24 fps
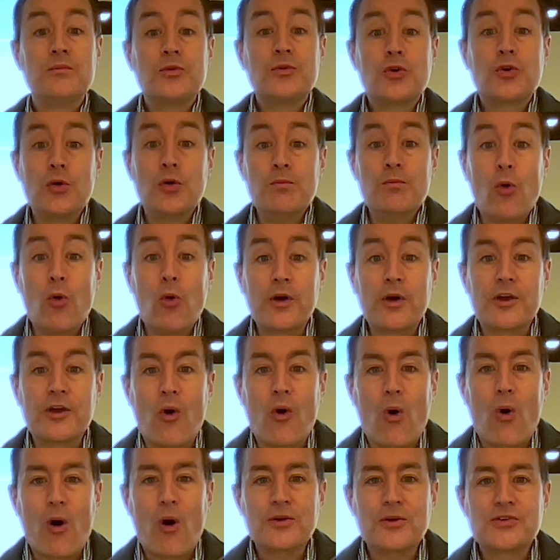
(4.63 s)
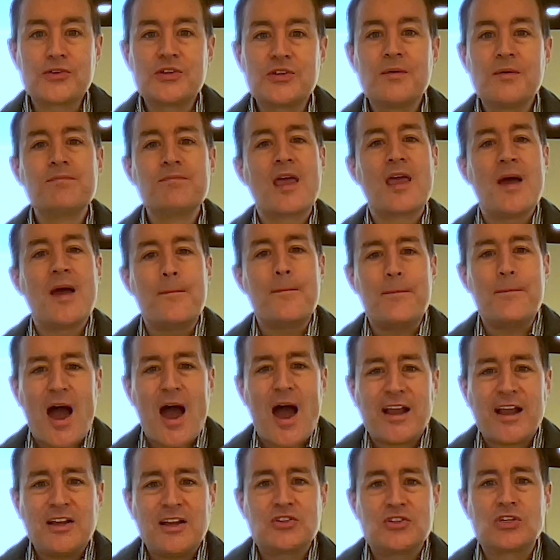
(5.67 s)
Good morning, Hawks.
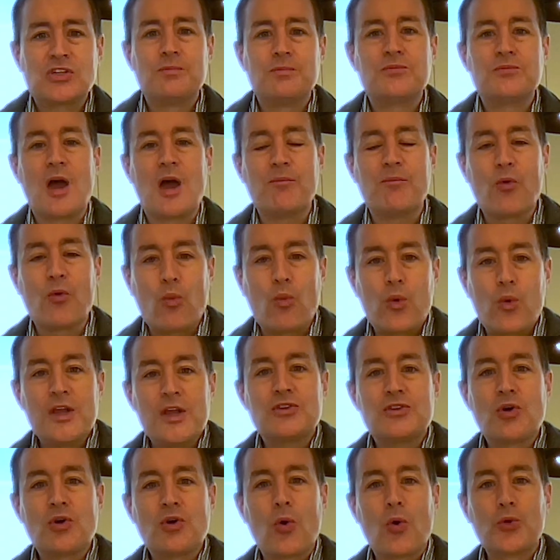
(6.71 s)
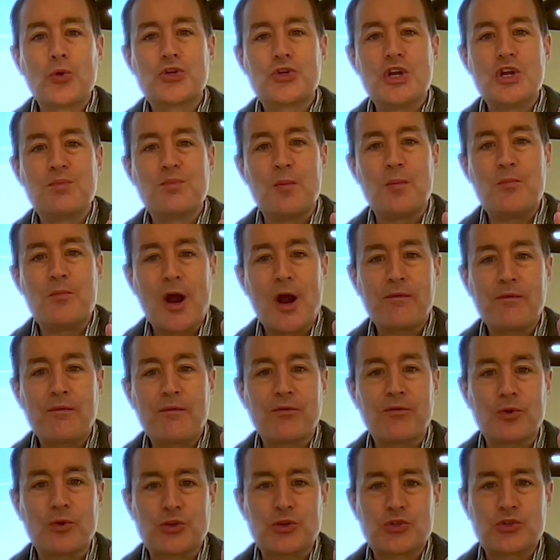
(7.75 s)
Back in September, we told you to prepare
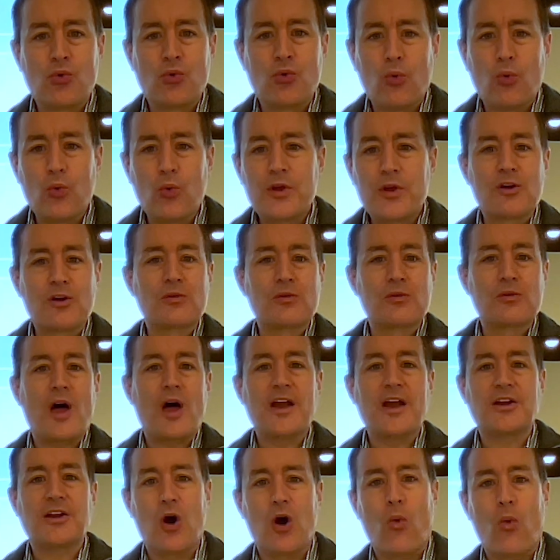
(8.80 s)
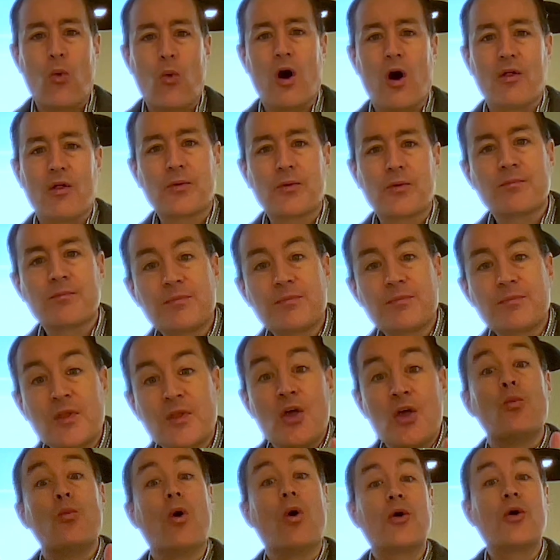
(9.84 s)
for a school year like no other.
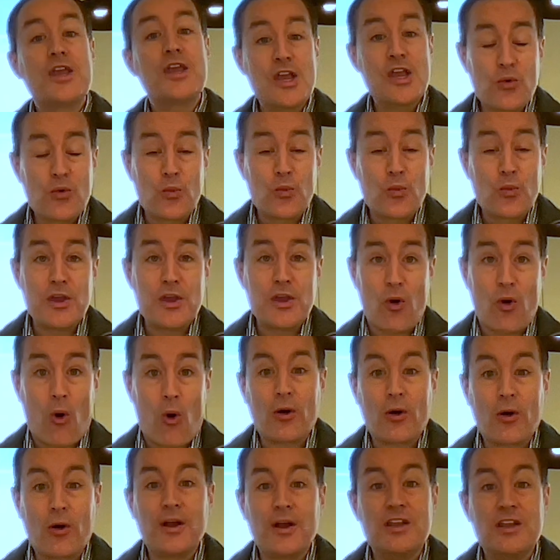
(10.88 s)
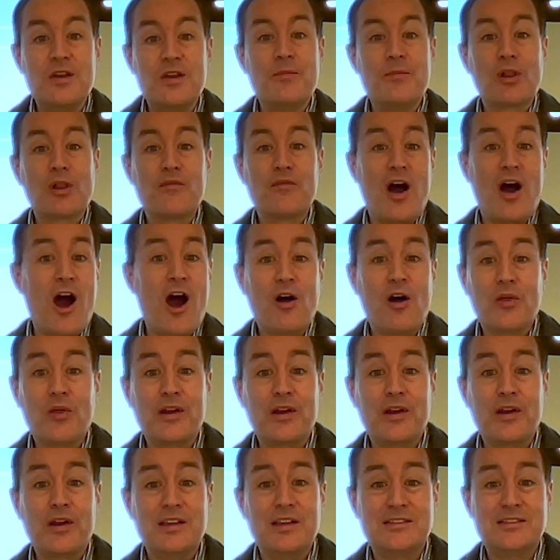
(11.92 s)
Well, here we are in the middle of a
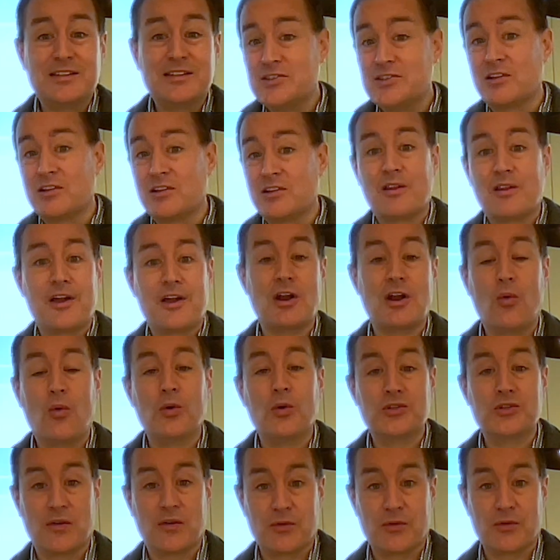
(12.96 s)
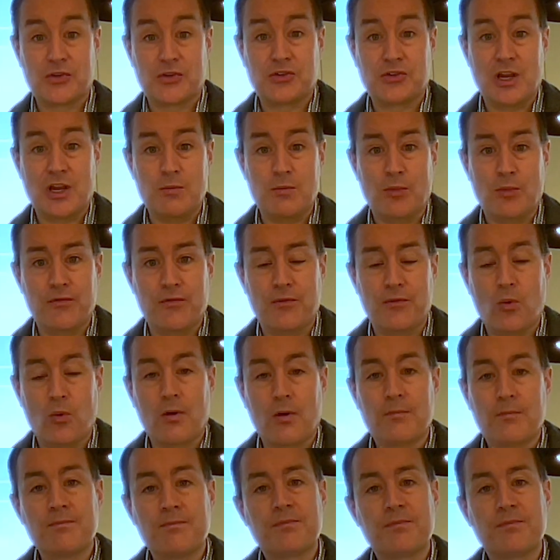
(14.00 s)
holiday season like no one's ever seen before.